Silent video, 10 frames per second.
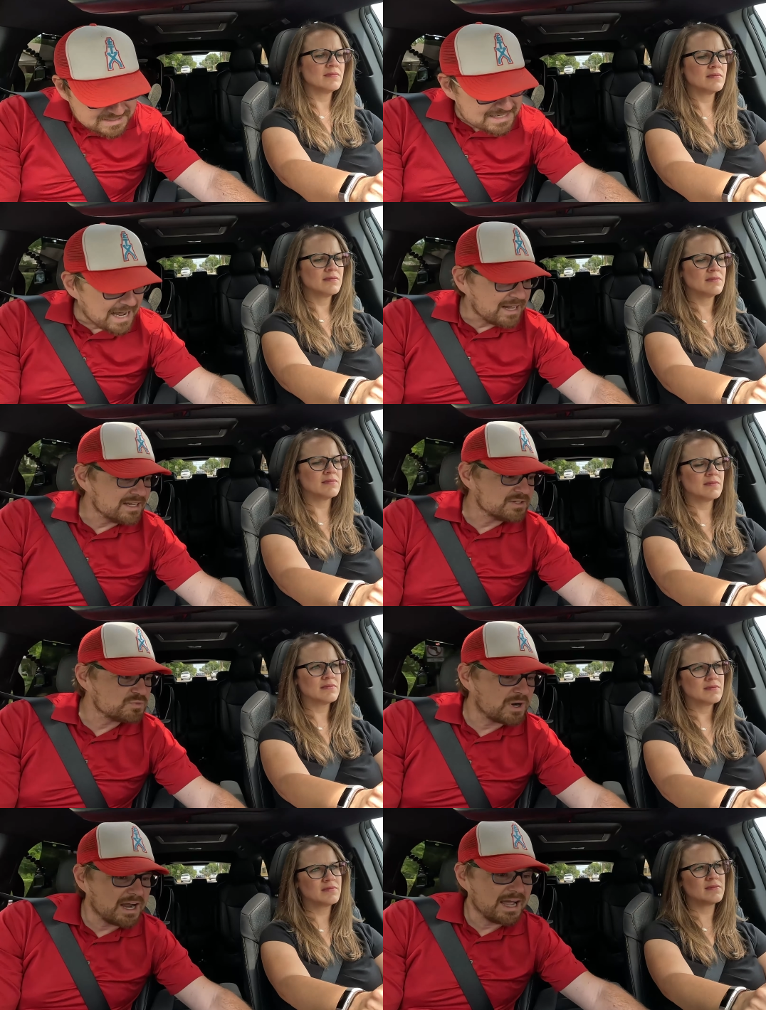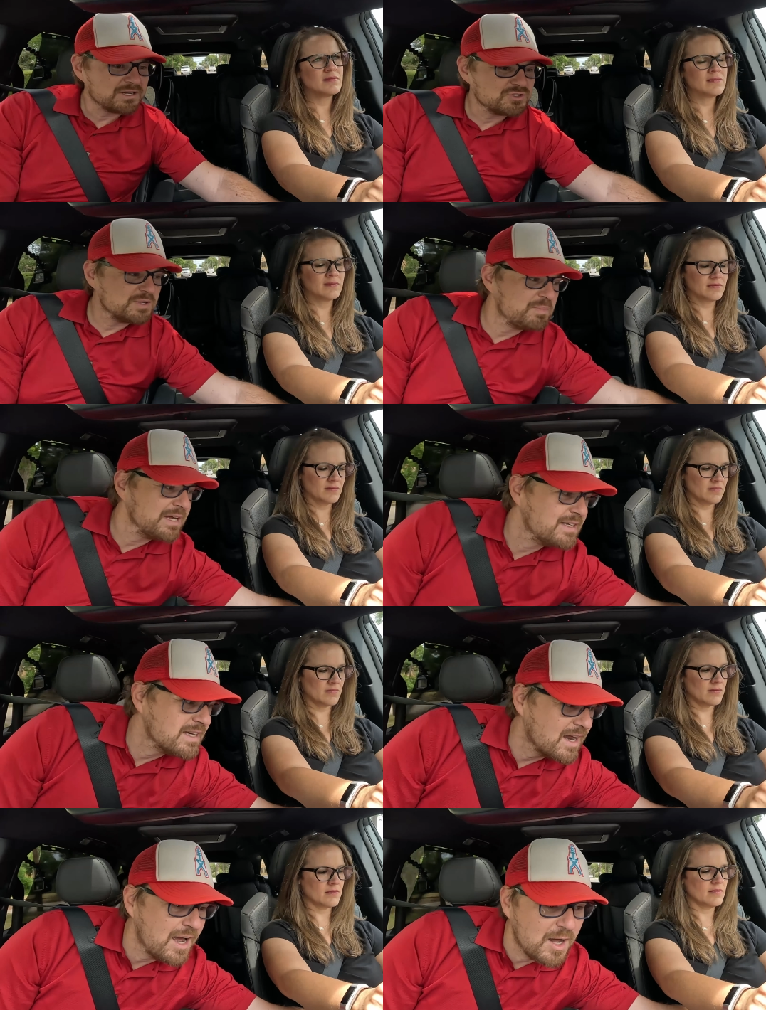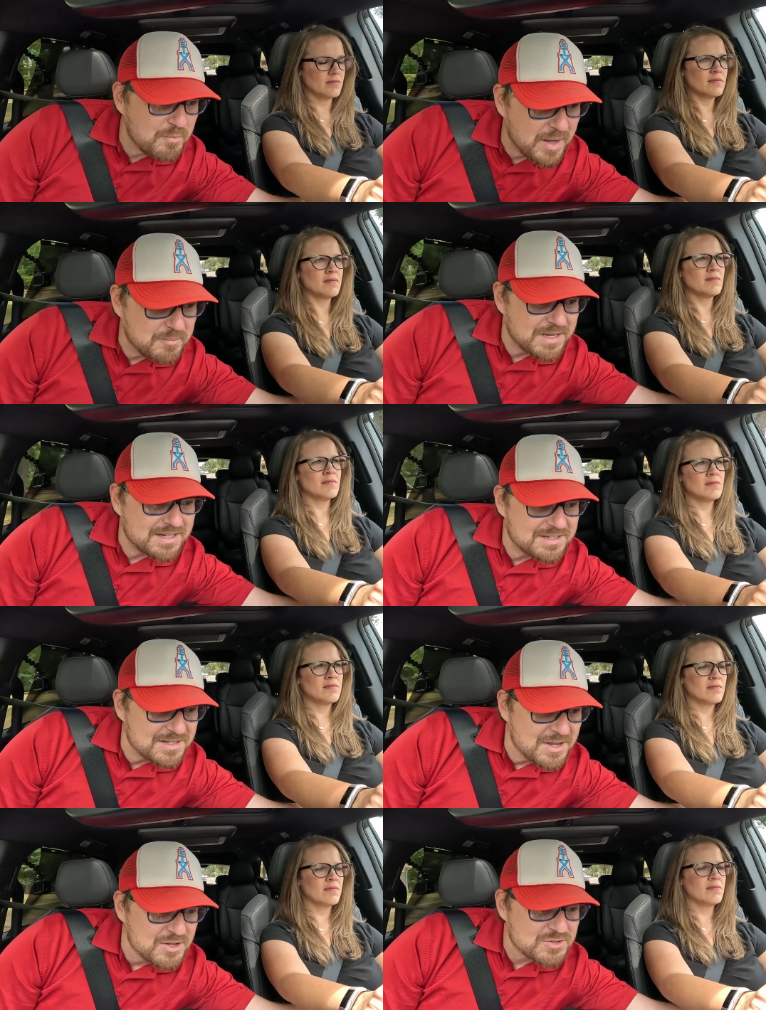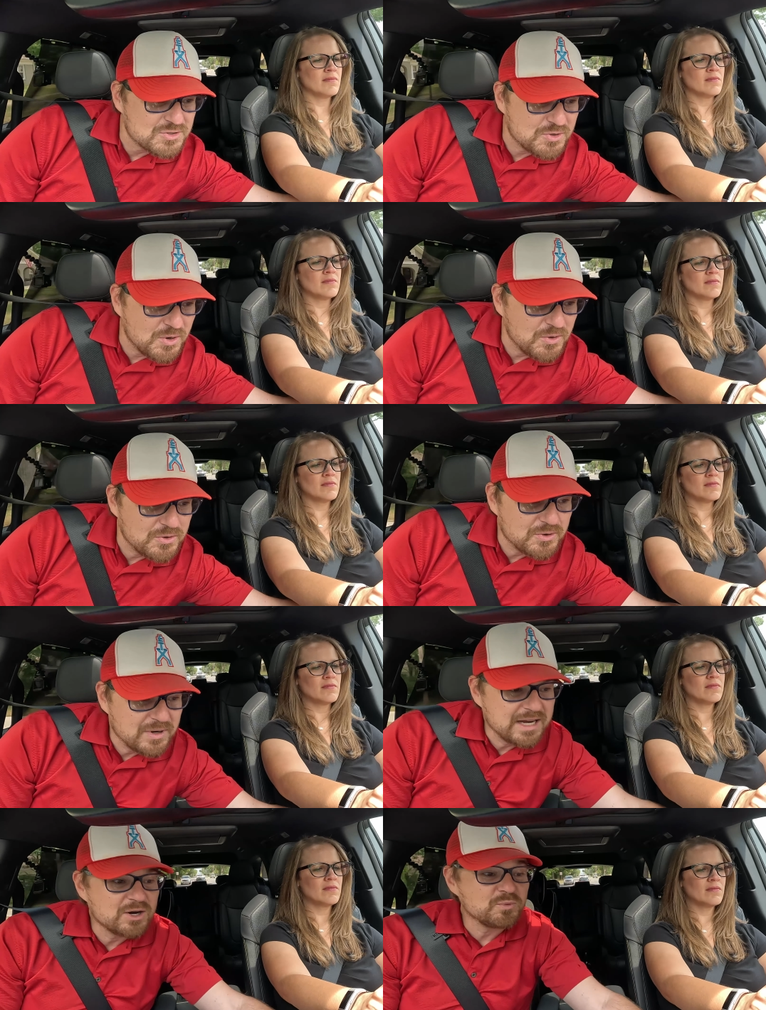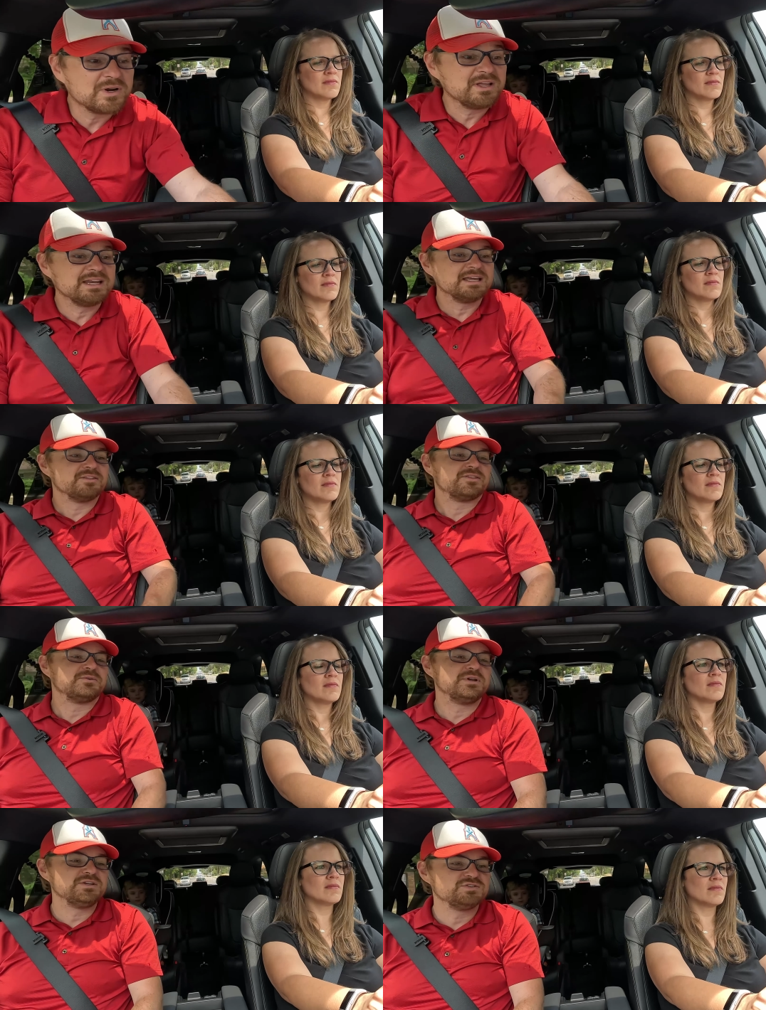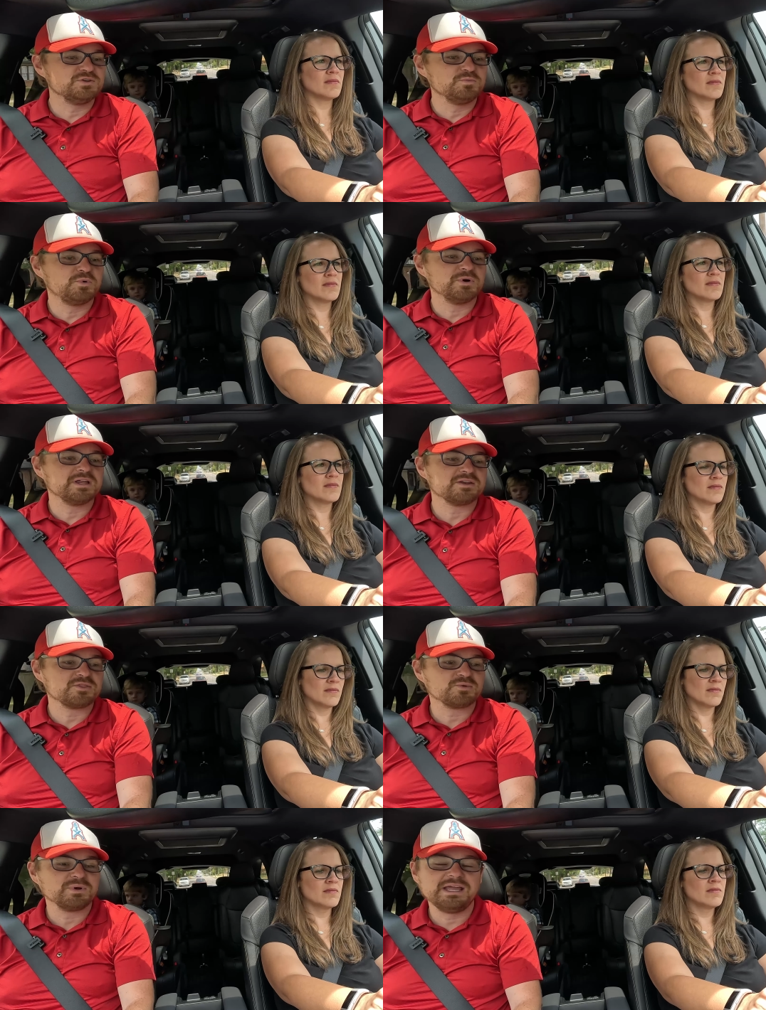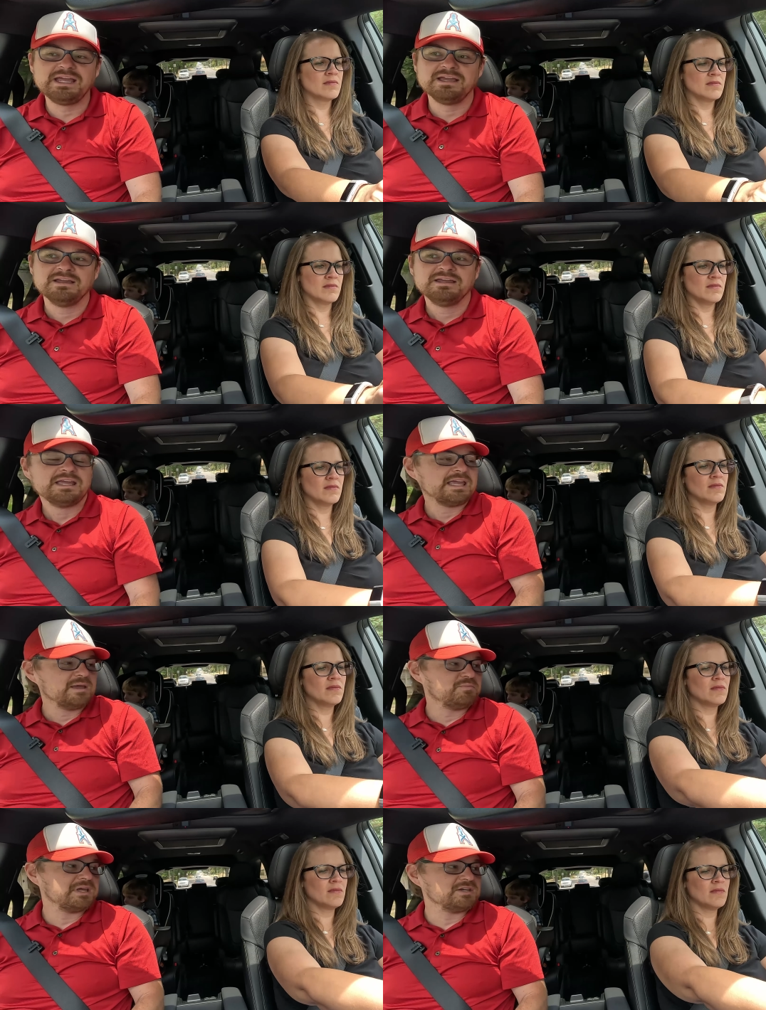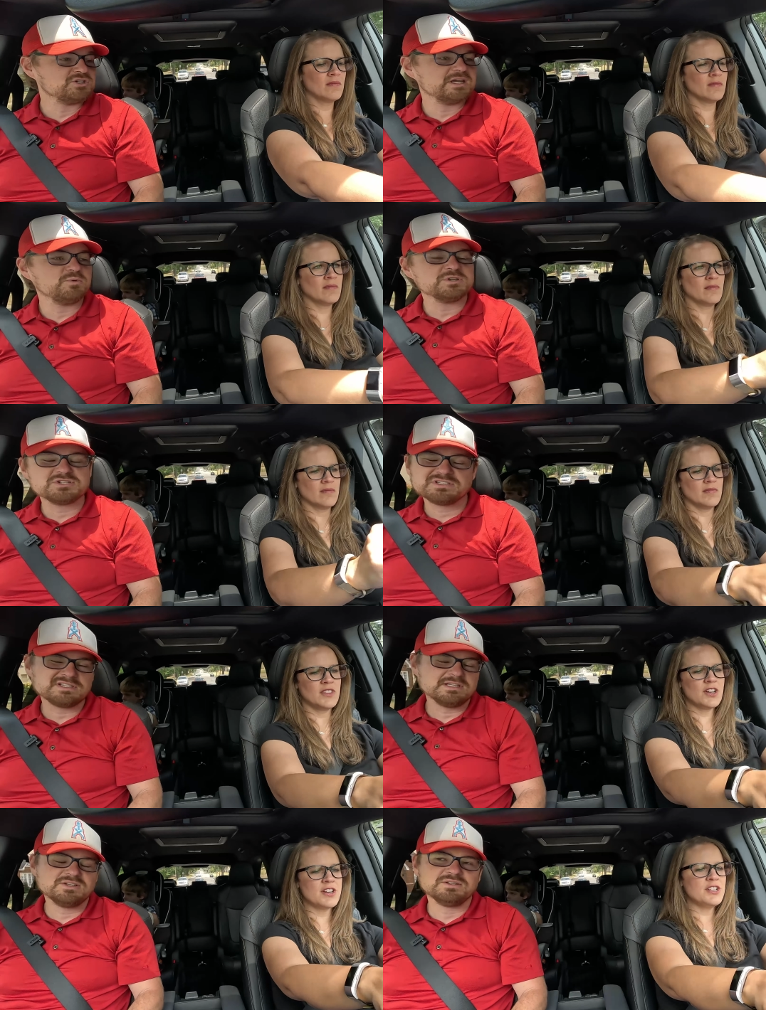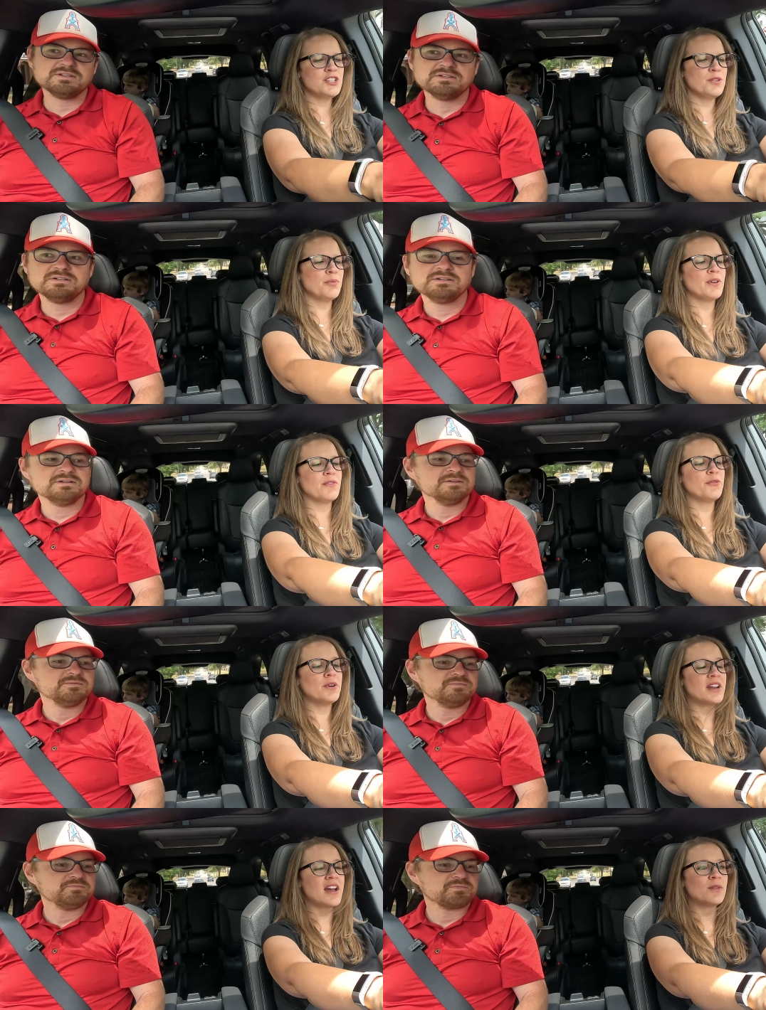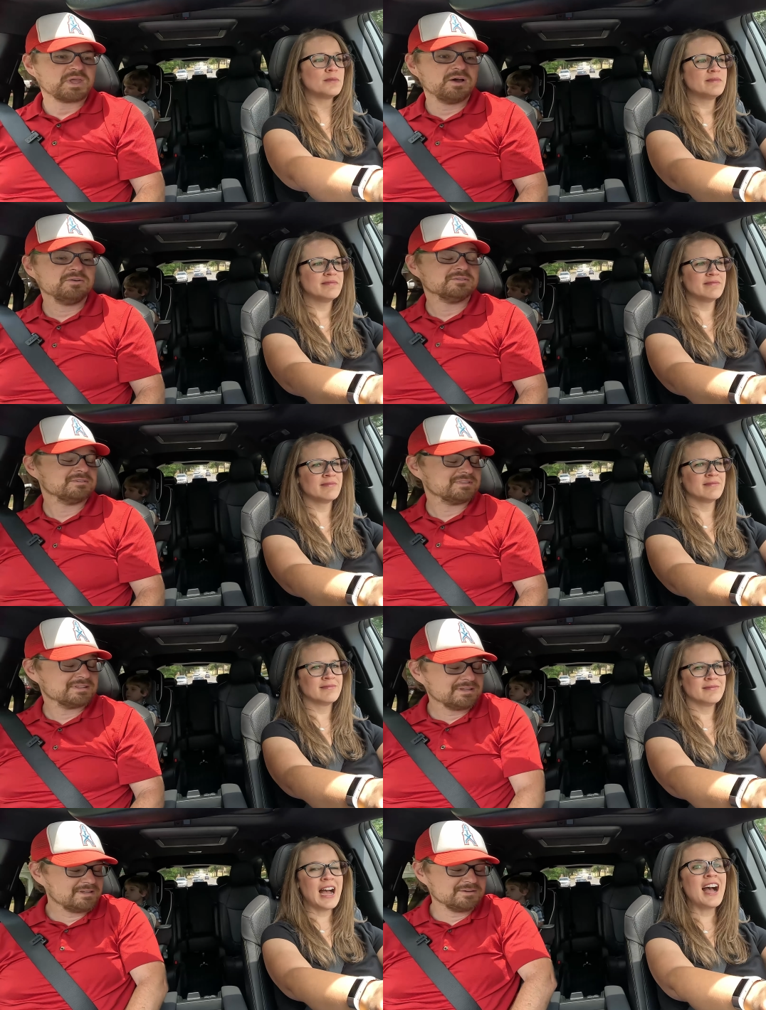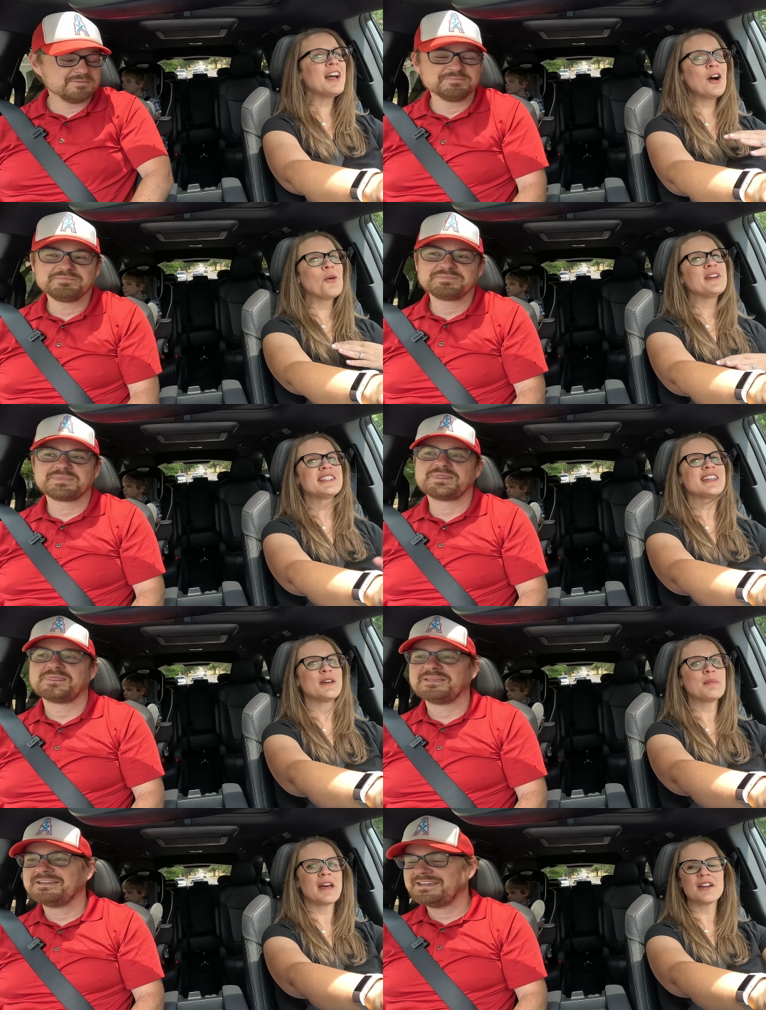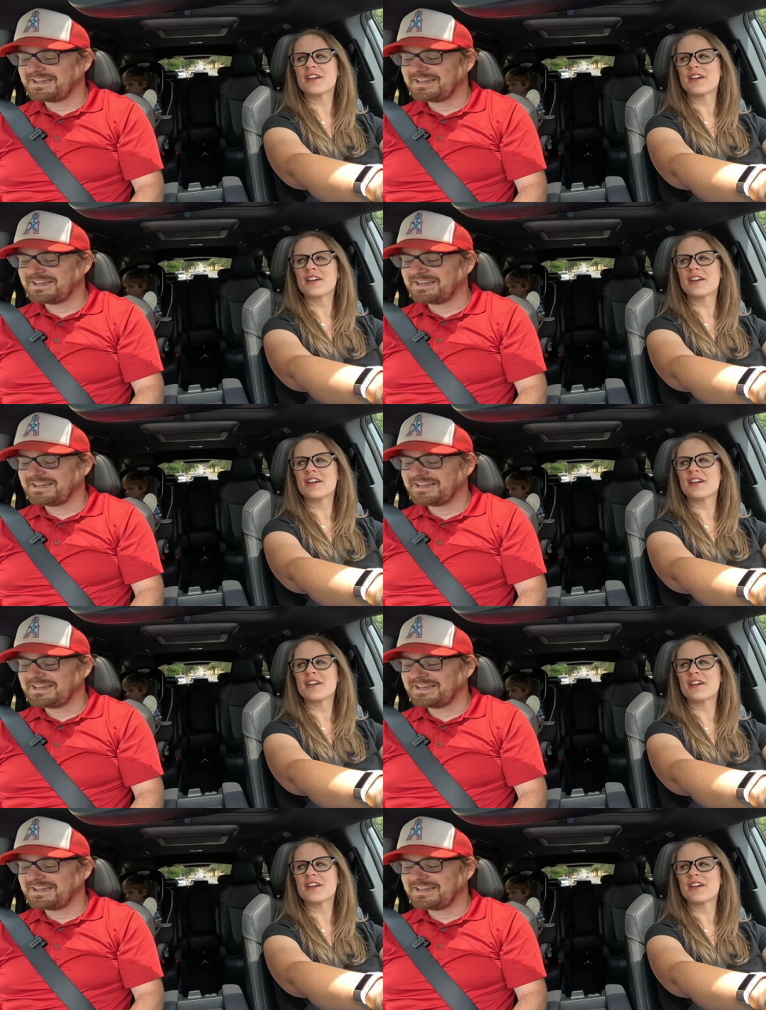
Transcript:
Speaker 1: Dallas, where I actually picked it up. I'm gonna scroll through here. We're getting 32.3 in mm-hmm. PG, which is thirty-two point four now. Oh, thank you. I
Speaker 2: always get better.